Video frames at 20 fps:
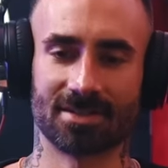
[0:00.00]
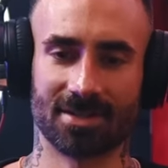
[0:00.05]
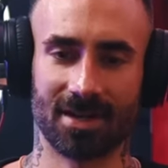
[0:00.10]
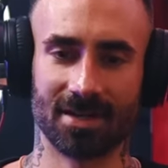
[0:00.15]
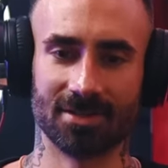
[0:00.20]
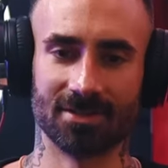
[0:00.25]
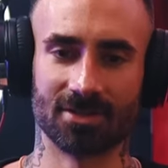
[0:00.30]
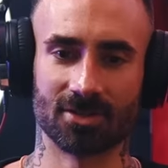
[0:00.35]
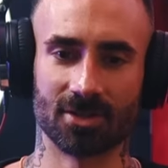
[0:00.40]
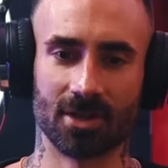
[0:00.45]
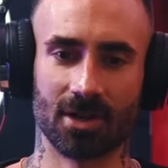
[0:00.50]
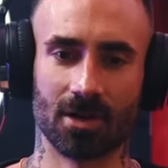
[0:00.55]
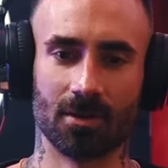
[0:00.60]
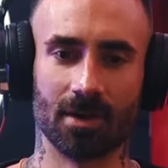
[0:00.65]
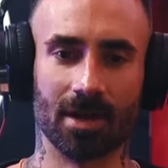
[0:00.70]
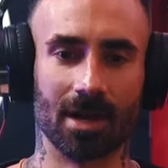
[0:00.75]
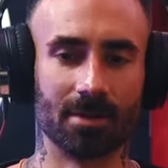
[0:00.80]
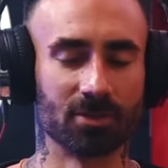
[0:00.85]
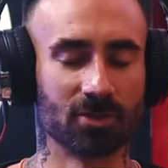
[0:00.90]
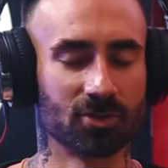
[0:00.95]
is cut and
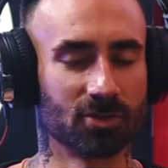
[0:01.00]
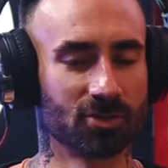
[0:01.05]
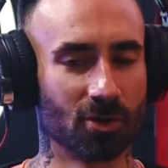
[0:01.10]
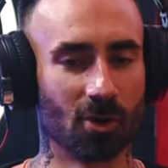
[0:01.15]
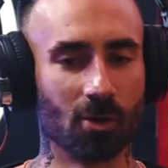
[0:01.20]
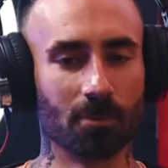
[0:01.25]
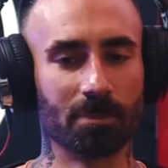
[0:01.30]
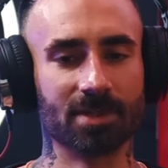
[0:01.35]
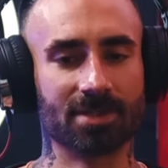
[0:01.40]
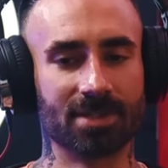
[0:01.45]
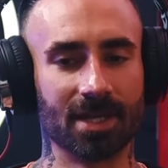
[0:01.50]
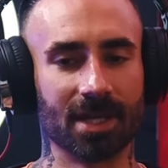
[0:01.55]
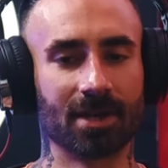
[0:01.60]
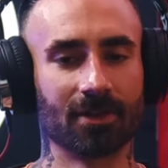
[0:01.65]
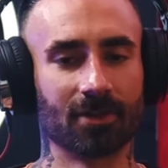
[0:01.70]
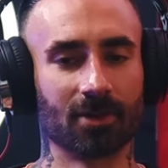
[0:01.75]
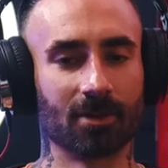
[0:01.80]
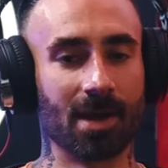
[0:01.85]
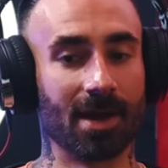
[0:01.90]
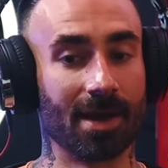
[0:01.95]
sew, and I'm so
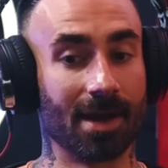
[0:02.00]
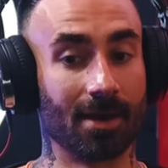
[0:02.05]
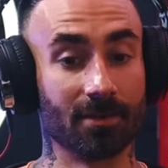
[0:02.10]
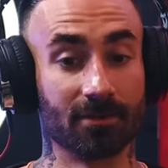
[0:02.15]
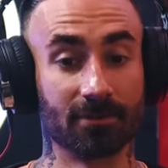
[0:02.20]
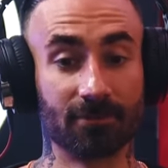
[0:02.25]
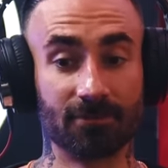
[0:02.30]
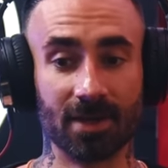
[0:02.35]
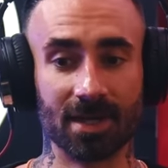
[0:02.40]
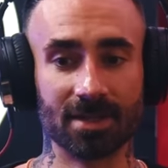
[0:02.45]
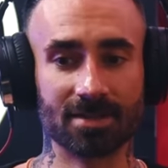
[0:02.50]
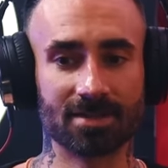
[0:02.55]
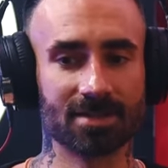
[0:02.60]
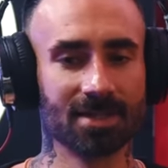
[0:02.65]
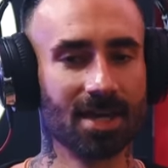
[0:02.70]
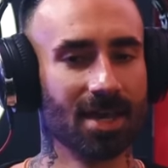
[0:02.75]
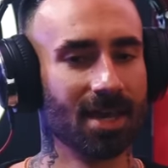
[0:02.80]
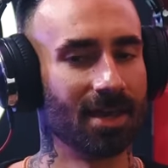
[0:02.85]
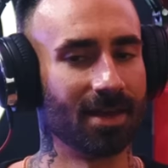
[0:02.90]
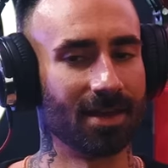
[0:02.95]
particular about how it
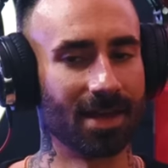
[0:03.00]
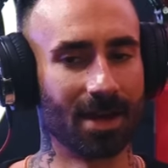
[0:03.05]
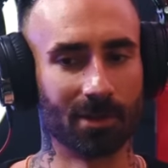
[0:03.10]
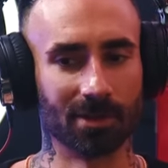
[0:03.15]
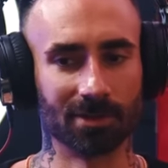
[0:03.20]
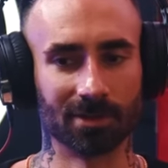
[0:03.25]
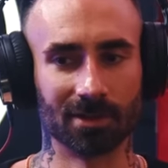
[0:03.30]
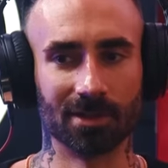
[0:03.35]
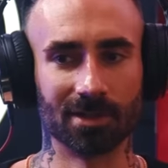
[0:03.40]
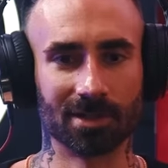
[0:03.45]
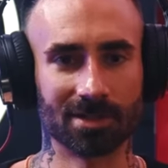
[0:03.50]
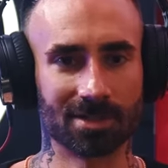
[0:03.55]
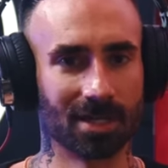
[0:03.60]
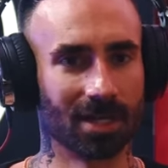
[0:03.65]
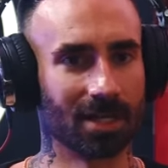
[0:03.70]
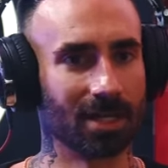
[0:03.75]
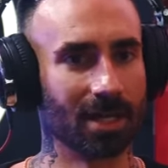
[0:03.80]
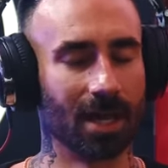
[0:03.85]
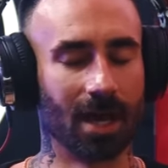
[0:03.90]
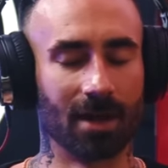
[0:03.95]
fits and how it looks.
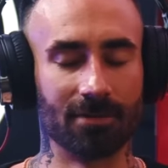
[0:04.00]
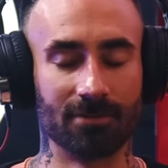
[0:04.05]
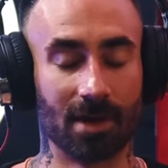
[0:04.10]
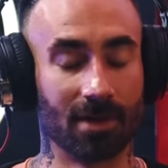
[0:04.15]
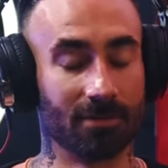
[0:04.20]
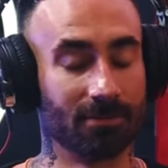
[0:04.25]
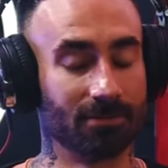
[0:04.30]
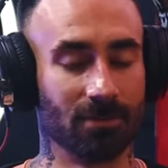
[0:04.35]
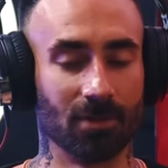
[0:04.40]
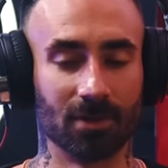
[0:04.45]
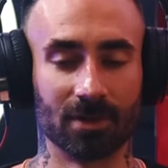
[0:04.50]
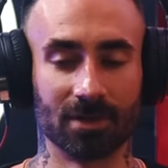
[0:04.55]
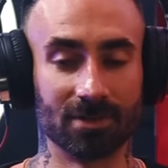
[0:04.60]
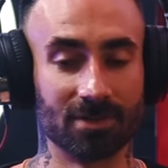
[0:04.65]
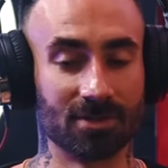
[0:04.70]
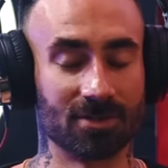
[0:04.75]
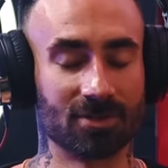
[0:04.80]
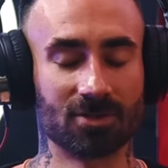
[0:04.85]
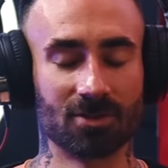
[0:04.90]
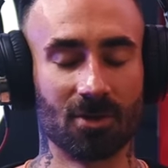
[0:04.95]
Like, I've
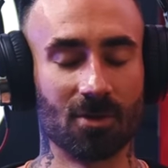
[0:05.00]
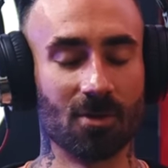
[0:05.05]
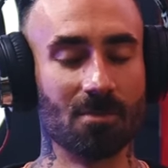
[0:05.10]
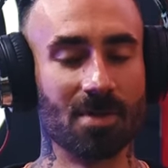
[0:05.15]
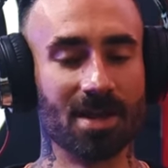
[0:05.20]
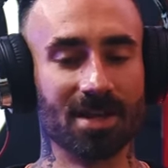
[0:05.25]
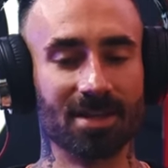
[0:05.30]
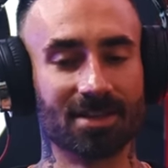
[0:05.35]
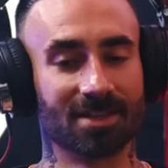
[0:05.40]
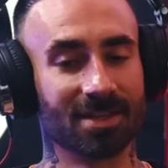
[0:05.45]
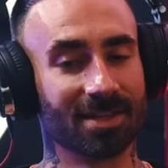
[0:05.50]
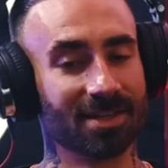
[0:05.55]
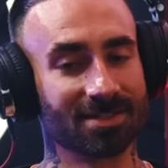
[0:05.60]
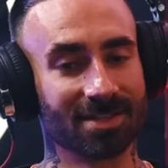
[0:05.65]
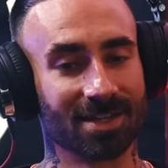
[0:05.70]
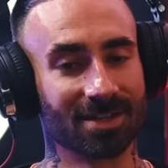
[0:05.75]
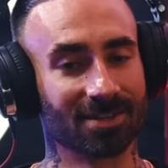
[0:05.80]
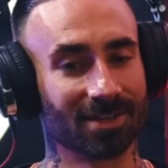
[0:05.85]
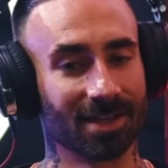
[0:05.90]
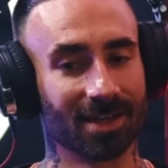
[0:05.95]
learned there's so many
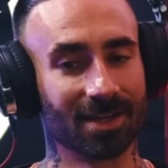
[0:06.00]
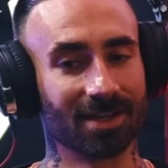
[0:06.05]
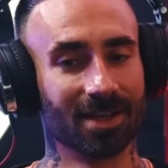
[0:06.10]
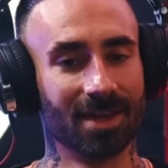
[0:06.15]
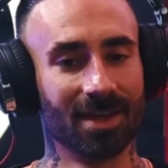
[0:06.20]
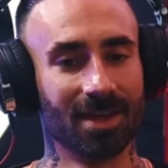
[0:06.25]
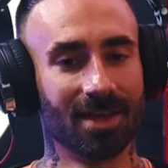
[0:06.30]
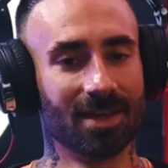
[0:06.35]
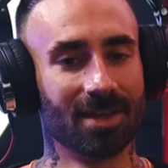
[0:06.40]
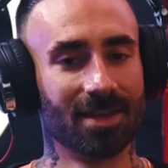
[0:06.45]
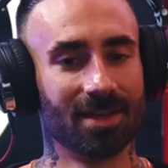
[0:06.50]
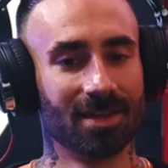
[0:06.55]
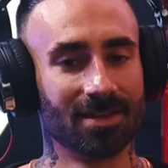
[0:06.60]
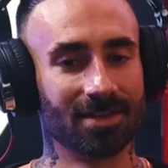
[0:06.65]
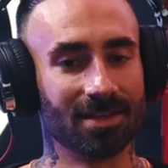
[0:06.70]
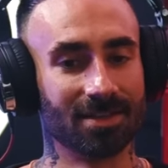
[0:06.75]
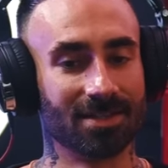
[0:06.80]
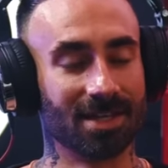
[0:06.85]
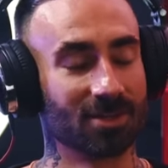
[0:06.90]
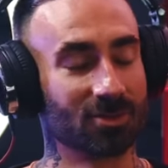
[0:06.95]
things that are like
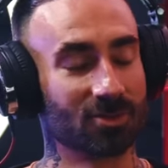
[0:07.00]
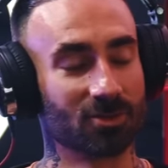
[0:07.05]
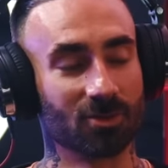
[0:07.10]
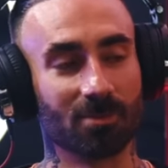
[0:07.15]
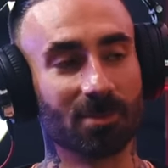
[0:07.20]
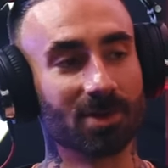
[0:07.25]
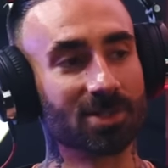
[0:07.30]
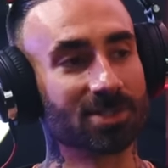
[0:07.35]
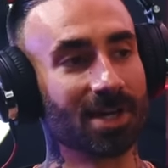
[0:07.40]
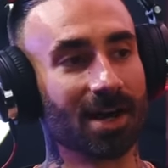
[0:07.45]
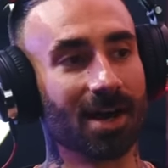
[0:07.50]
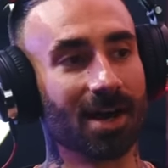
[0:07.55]
take so much